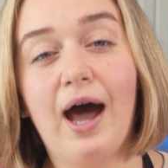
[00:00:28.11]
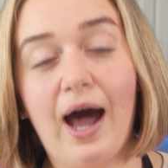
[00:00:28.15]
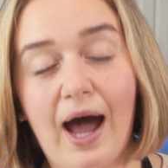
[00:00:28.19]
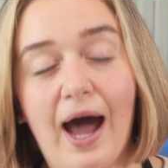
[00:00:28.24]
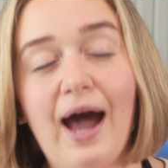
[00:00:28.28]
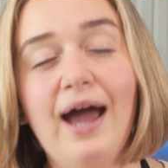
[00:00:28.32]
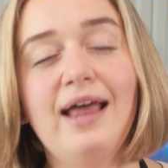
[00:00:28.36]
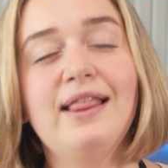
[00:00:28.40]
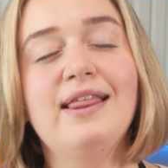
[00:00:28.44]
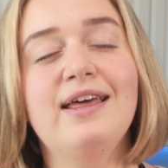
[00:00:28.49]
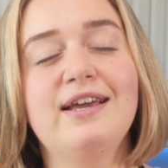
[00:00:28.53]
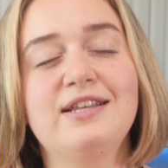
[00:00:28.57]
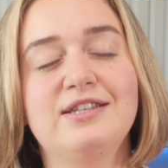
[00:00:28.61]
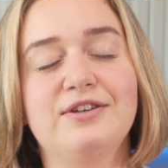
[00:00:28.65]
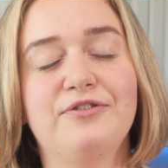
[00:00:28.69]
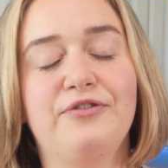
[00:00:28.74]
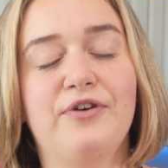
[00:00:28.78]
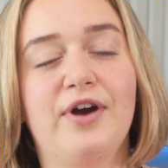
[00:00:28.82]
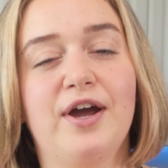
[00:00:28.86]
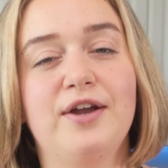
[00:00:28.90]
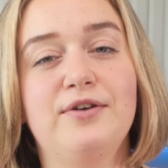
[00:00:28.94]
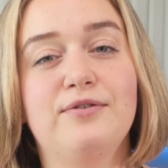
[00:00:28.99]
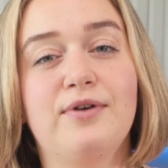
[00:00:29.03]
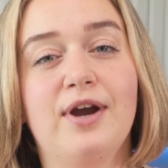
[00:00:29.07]
I like to
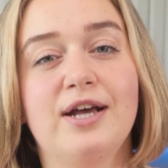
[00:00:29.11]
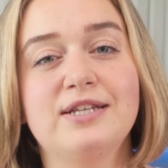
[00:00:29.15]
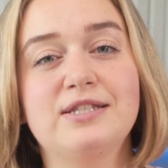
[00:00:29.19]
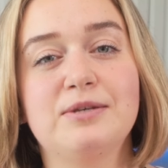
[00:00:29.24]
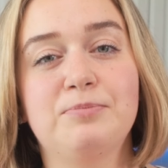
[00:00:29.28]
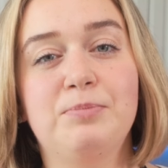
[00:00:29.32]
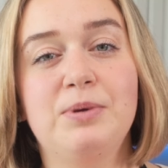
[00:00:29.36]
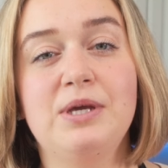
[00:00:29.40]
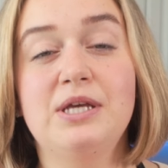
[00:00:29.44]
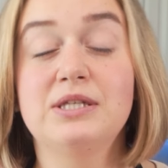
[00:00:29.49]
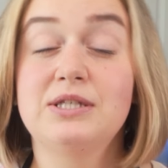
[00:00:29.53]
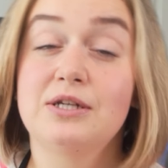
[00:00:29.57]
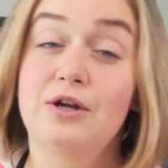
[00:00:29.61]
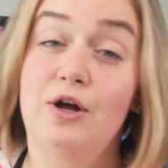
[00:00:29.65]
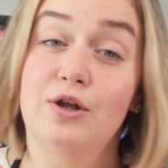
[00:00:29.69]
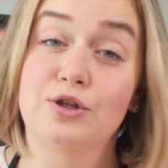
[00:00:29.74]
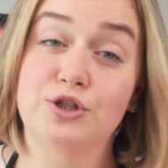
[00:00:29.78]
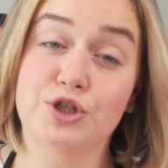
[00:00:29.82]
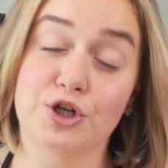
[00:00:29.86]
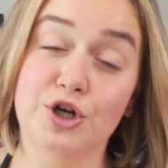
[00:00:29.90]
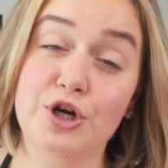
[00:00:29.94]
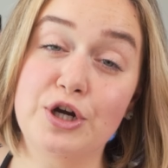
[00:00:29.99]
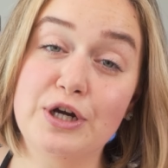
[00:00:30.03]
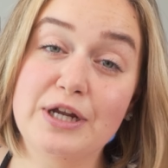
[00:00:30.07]
find recipes and
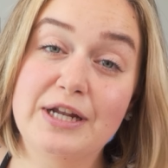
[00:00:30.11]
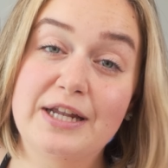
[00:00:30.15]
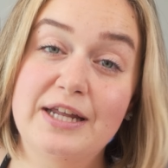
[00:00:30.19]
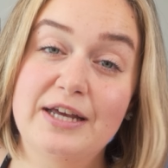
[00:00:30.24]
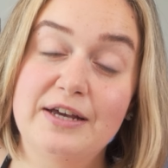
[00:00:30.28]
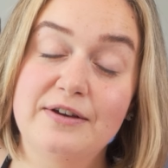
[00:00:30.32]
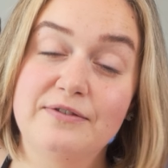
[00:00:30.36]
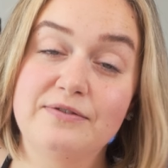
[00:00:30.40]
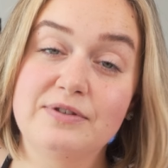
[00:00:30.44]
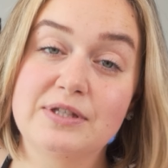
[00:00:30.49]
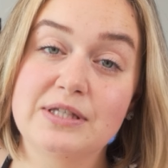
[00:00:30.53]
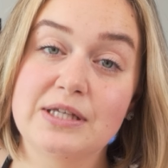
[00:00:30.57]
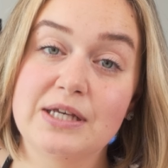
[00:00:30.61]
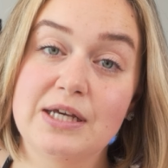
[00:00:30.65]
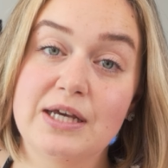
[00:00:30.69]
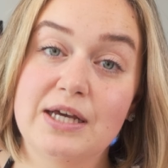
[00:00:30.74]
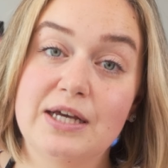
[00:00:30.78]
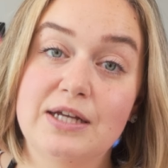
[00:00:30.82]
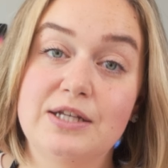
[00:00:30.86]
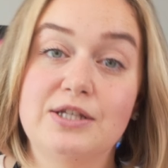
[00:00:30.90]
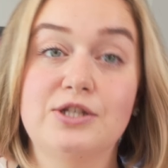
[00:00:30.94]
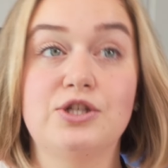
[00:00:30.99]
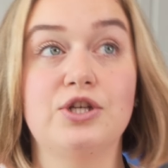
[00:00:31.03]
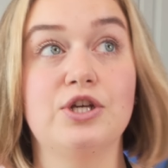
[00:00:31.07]
alternatives
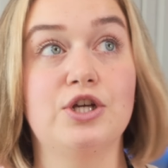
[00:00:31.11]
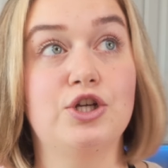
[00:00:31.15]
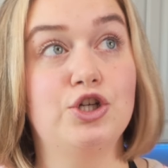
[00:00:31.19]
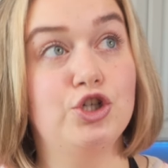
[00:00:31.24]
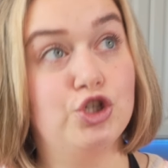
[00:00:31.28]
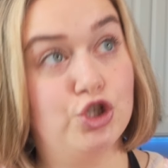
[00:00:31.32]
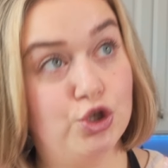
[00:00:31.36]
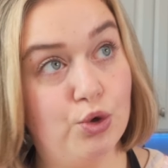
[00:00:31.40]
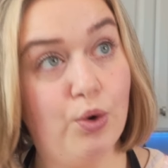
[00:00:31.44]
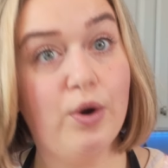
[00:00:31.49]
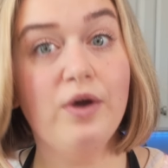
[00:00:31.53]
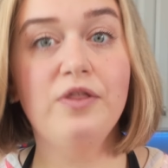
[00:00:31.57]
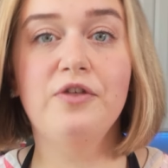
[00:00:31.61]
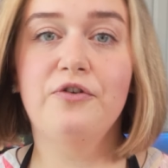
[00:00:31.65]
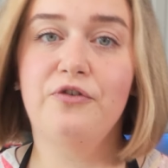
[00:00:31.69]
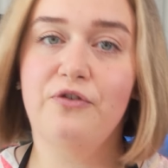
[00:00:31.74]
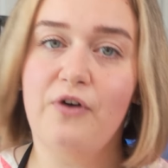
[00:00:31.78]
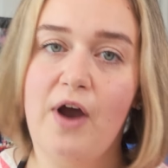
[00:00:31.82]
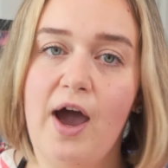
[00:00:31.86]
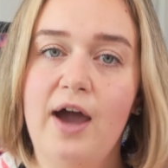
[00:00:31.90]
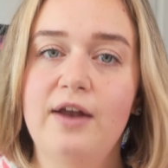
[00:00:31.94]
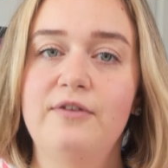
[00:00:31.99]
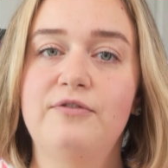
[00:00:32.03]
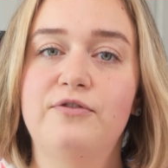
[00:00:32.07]
to enjoy the
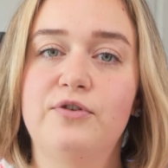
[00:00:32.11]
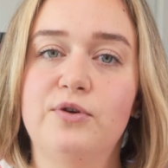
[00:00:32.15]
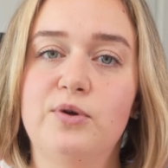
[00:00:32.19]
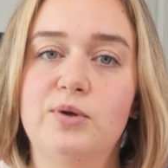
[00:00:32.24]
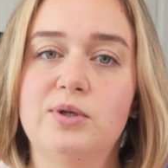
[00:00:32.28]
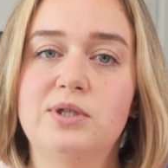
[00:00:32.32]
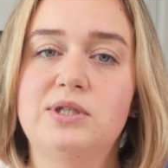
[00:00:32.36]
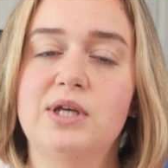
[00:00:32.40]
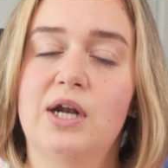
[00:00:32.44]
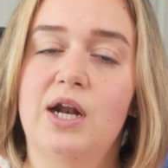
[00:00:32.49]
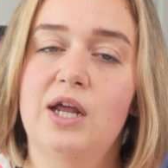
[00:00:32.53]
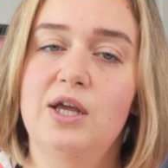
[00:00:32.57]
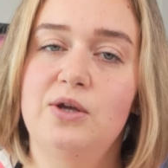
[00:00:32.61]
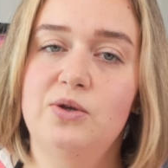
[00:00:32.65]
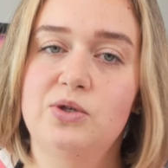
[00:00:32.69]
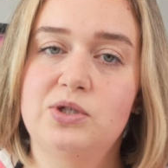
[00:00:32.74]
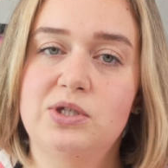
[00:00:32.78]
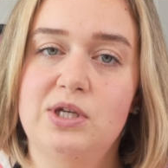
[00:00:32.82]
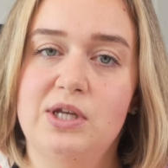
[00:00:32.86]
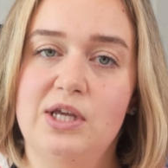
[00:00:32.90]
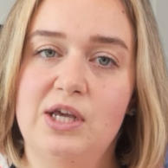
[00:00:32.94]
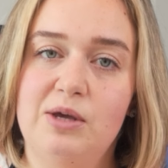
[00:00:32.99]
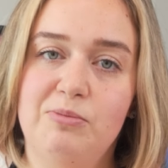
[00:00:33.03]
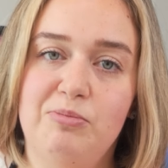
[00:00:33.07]
fried foods that I
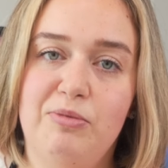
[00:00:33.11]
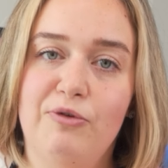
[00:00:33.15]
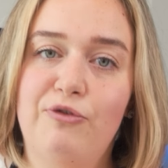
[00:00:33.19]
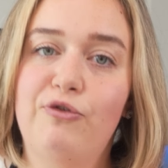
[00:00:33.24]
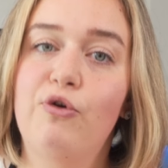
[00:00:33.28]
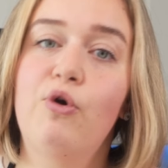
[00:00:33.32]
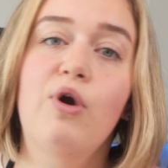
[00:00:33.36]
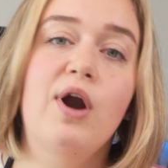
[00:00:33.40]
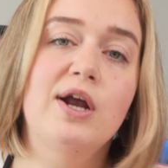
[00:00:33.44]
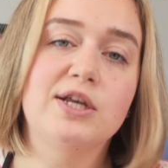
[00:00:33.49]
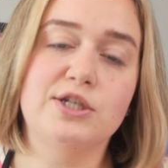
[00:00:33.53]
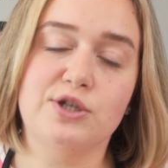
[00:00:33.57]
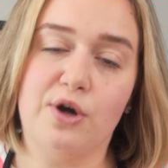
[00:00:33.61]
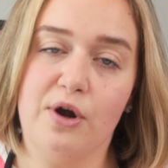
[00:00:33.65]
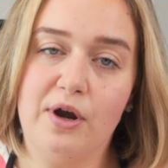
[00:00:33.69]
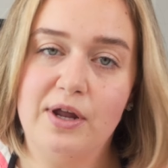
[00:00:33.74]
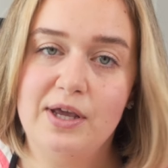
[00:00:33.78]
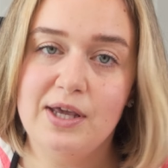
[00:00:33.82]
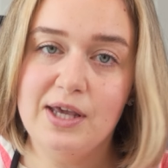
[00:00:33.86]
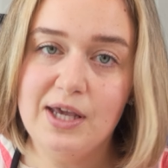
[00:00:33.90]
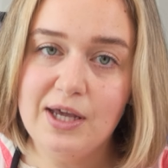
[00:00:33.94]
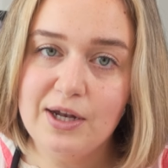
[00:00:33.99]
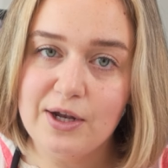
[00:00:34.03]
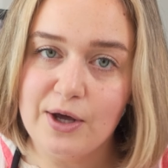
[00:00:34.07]
used to eat before I started
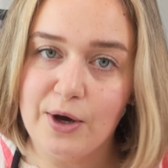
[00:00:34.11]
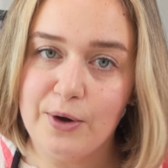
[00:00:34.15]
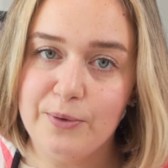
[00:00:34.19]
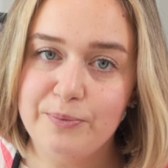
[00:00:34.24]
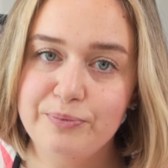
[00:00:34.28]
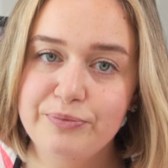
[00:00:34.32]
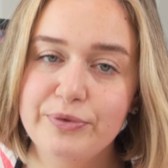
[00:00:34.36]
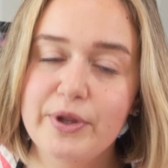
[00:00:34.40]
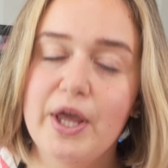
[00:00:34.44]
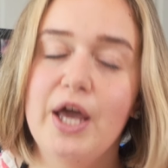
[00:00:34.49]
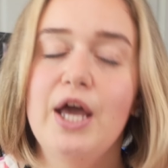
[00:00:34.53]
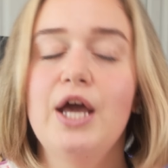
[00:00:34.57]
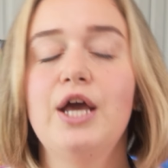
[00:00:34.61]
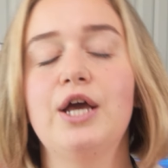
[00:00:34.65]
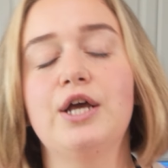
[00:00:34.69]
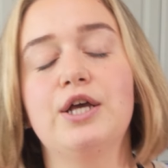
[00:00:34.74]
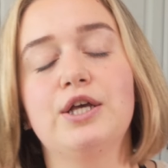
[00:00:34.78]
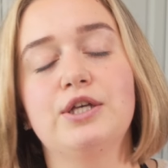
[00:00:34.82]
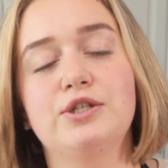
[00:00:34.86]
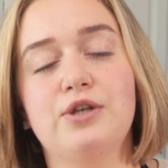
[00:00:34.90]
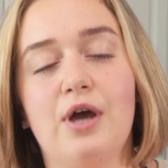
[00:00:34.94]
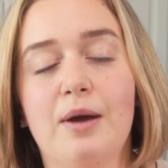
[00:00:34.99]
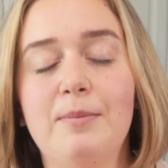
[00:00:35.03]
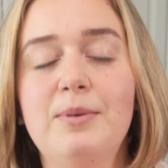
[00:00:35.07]
keto.
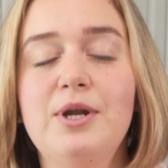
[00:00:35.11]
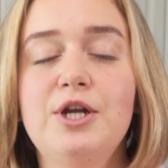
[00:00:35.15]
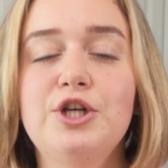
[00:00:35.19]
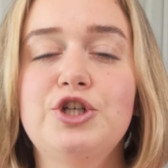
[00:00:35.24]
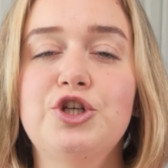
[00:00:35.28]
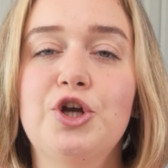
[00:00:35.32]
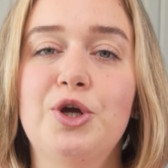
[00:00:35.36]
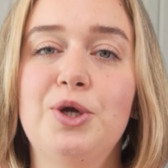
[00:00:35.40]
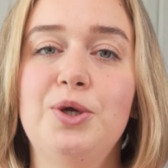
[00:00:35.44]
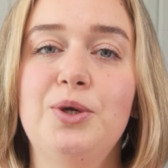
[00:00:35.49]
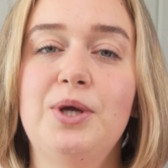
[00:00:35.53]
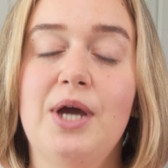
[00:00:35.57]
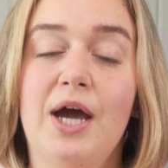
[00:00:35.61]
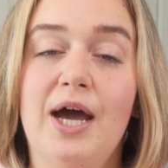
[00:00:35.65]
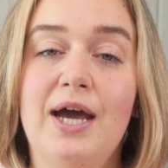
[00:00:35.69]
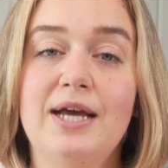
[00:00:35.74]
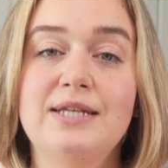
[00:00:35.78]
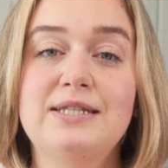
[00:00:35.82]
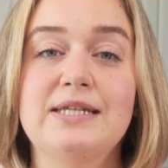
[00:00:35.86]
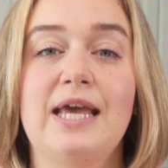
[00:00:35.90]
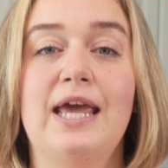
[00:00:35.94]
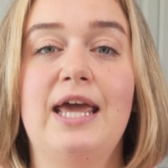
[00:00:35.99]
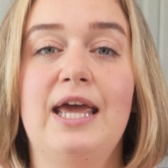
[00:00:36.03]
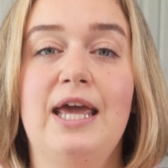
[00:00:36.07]
So I'm gonna show you
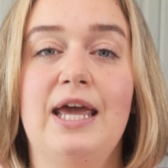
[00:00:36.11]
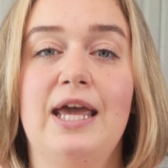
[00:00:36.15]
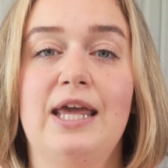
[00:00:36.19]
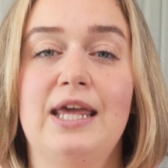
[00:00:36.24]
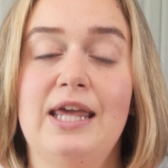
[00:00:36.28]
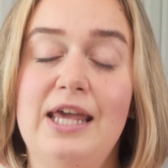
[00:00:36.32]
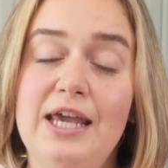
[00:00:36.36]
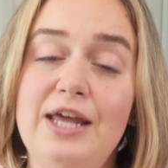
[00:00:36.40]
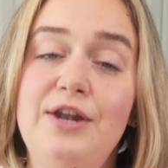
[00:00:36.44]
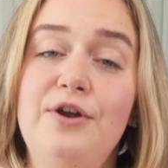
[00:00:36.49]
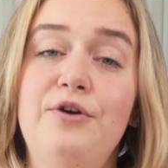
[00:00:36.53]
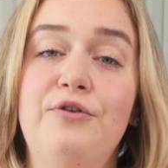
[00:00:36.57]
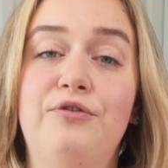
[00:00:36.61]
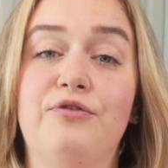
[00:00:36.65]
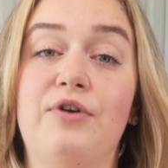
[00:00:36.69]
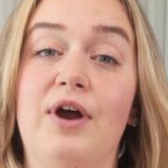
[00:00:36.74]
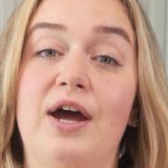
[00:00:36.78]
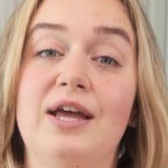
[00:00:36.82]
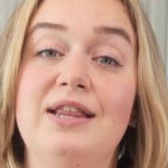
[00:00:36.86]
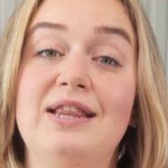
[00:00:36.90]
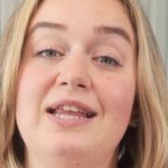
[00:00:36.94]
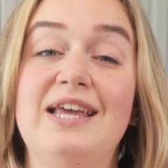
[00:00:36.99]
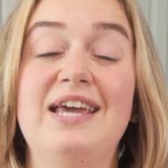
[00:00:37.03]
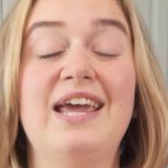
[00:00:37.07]
guys a
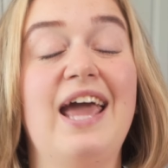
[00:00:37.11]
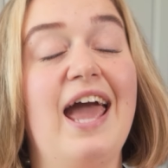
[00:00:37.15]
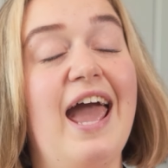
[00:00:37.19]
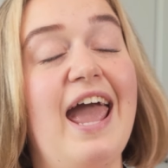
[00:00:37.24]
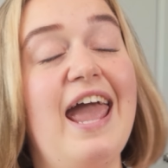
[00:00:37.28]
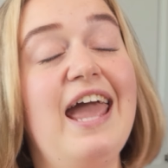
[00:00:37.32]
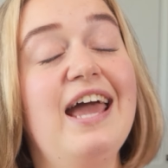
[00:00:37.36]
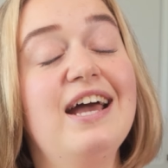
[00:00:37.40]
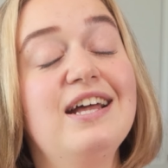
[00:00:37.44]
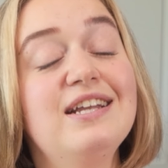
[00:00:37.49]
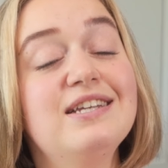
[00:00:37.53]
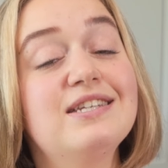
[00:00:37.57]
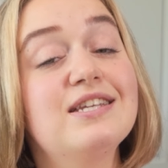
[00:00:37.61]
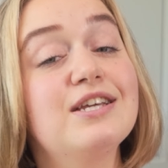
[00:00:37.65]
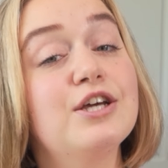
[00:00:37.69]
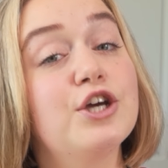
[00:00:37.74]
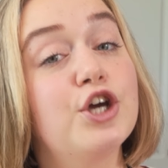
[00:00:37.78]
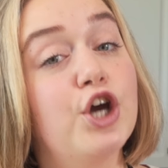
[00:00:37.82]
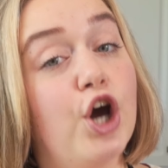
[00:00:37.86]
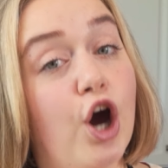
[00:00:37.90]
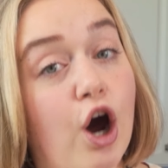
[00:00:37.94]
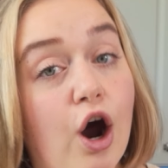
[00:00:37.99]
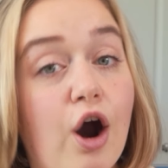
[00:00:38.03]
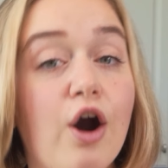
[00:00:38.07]
keto-friendly and
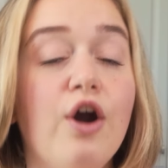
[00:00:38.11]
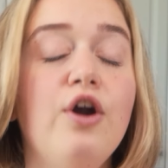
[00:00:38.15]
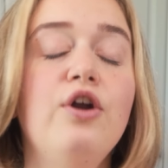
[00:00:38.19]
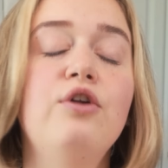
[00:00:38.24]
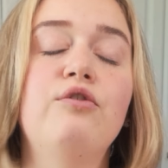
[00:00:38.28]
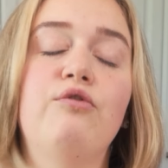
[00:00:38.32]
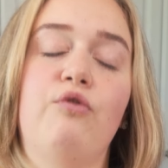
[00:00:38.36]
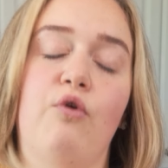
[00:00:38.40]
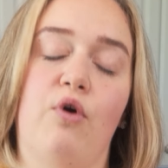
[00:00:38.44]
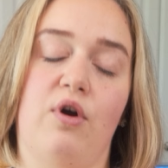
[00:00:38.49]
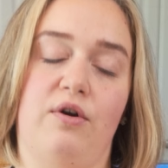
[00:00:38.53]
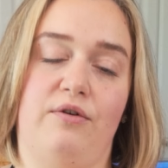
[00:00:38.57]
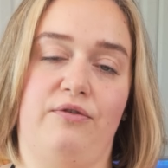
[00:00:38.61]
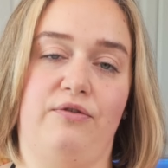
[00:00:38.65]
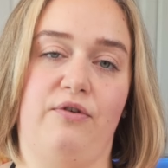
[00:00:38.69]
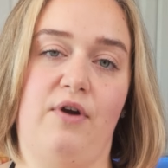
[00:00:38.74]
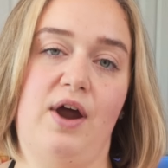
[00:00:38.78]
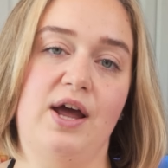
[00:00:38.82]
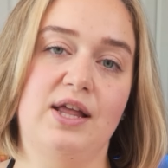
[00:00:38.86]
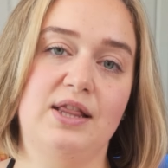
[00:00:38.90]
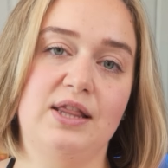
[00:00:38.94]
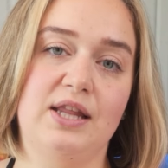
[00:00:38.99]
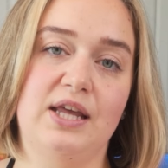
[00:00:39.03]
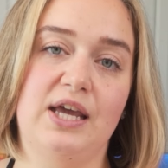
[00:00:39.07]

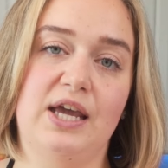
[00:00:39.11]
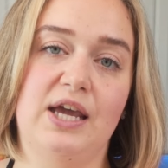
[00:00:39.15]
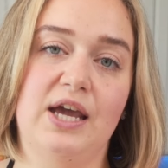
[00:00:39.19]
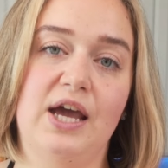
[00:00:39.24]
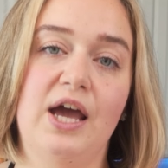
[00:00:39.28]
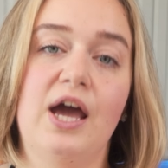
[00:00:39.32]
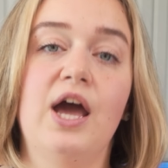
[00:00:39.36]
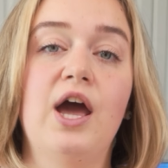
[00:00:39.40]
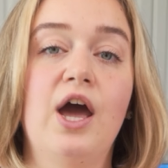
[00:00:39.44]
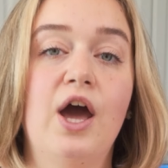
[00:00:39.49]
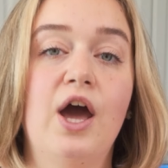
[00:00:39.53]
carnivore-friendly